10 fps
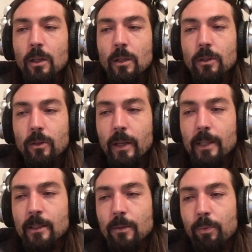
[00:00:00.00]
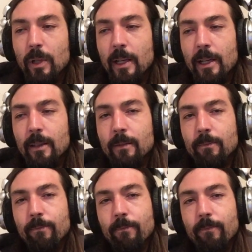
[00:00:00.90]
So that's the plan.
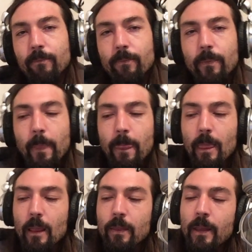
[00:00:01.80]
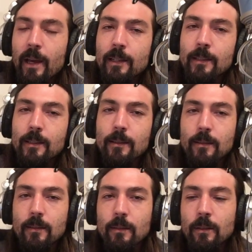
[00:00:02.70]

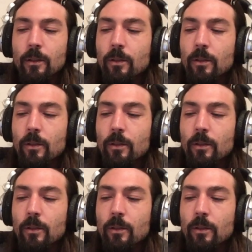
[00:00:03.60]
That's, in